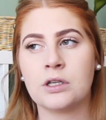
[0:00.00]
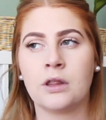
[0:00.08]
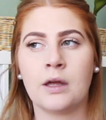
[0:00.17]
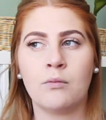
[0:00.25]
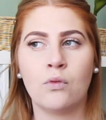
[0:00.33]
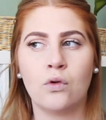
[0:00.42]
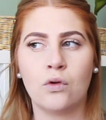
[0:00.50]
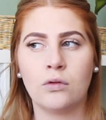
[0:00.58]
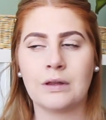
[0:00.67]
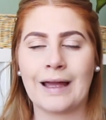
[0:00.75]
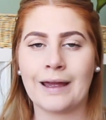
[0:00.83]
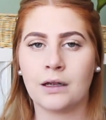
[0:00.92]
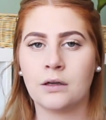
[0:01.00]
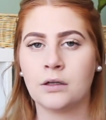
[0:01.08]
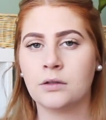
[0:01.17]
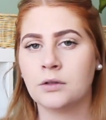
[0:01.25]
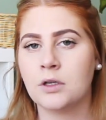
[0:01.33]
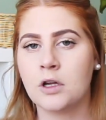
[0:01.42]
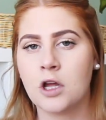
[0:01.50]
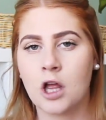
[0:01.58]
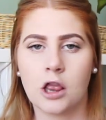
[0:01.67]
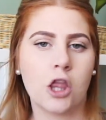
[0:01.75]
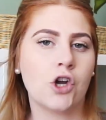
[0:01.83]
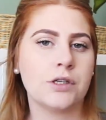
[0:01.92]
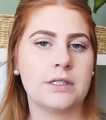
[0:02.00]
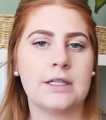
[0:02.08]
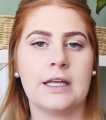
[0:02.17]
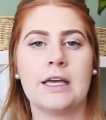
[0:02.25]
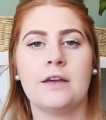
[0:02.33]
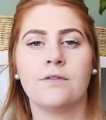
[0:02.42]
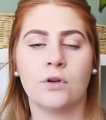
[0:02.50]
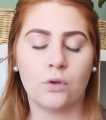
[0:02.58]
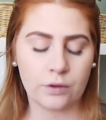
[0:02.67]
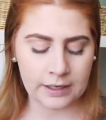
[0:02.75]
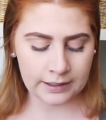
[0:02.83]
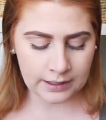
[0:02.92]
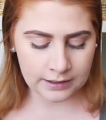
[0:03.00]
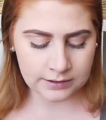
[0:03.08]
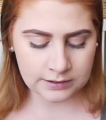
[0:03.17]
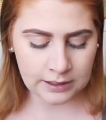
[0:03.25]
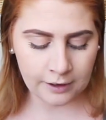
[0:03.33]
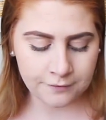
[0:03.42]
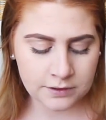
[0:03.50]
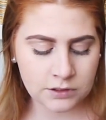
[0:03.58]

So they're more like long sleeve and all that kind of stuff.